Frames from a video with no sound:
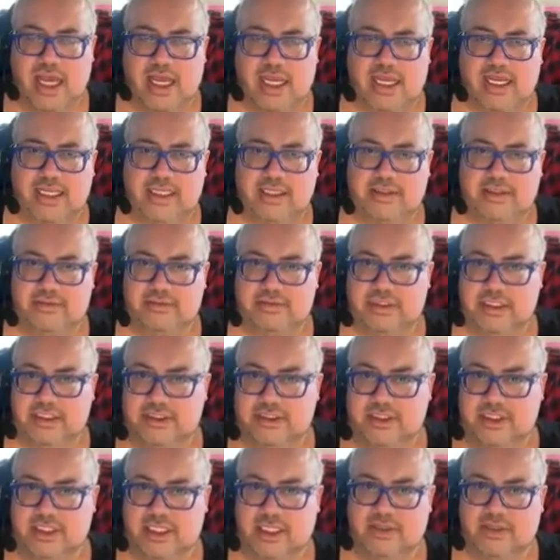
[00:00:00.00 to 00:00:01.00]
I
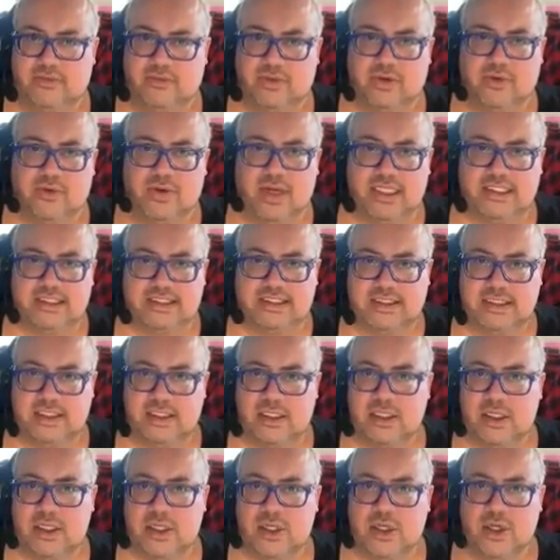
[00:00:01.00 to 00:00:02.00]
tend to get requests
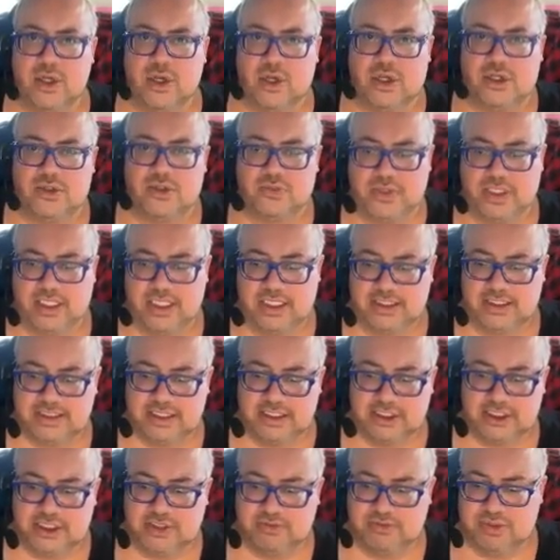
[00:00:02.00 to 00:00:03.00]
on readings,
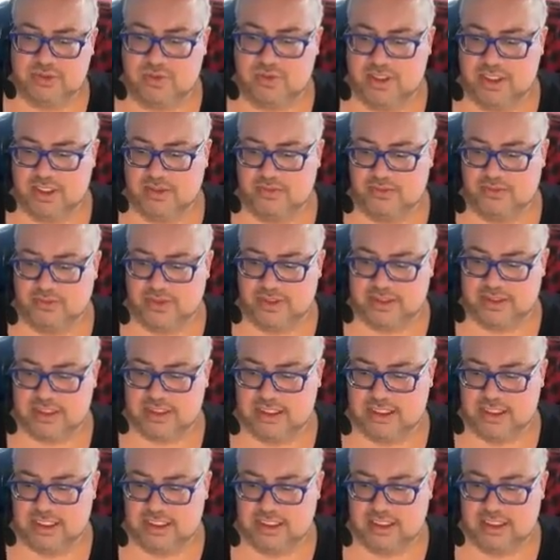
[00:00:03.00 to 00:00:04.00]
and she was one that
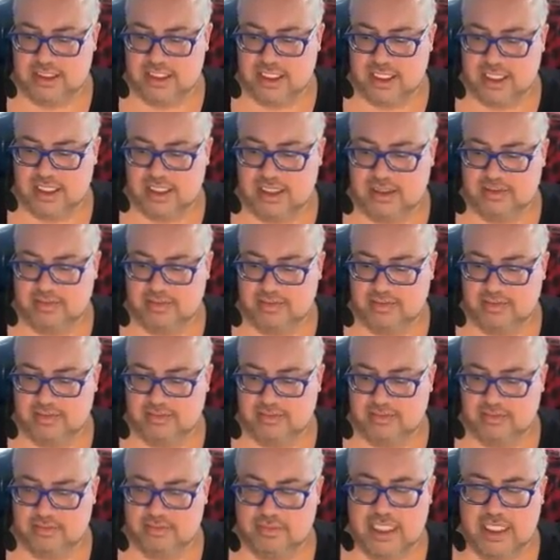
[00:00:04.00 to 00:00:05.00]
recently
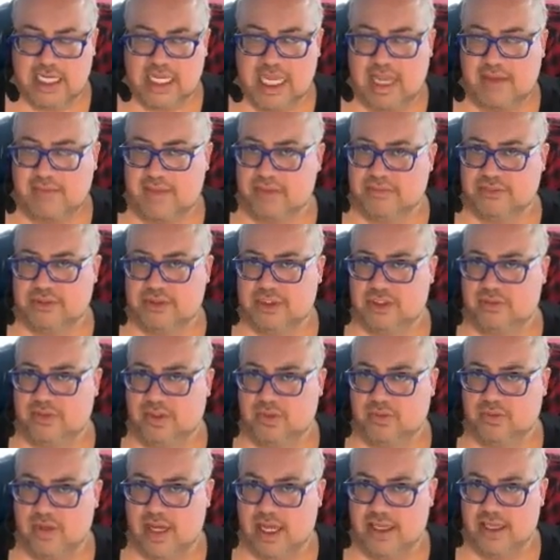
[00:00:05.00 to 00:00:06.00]
that came up to
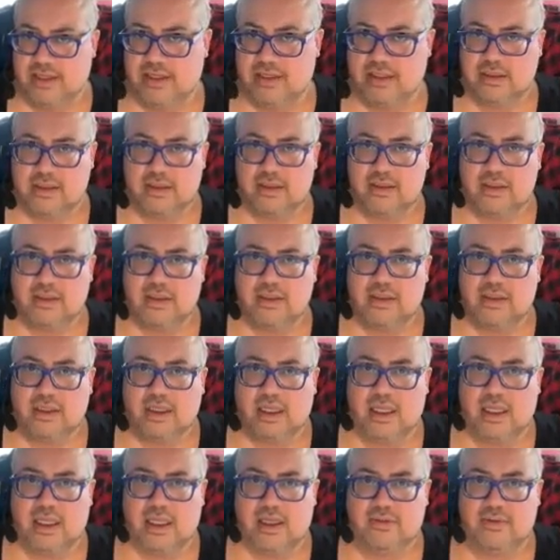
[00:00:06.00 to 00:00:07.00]
be read.
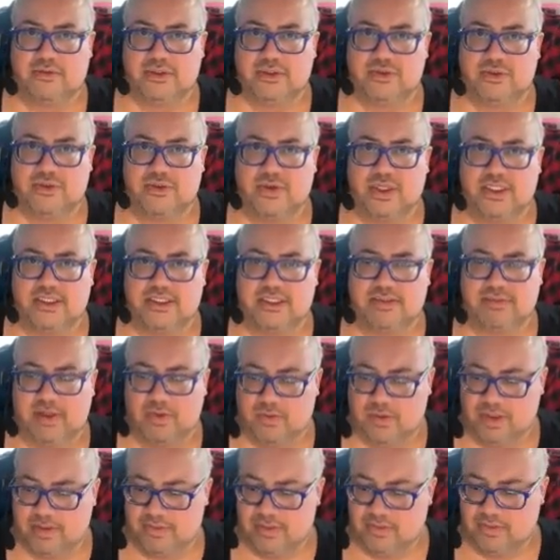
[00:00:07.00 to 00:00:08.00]
It was requested by
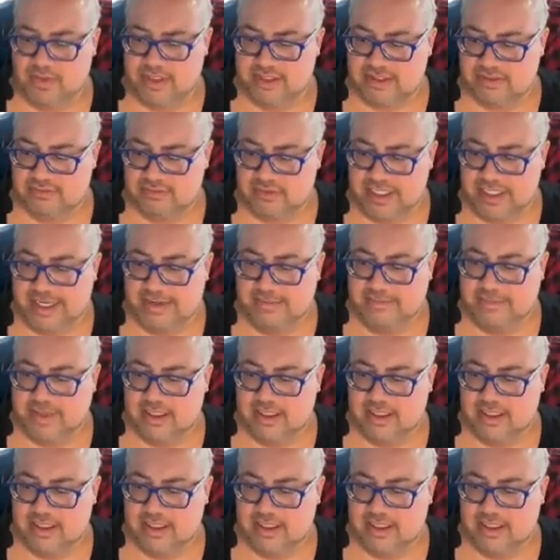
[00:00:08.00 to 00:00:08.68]
one of my rays of light.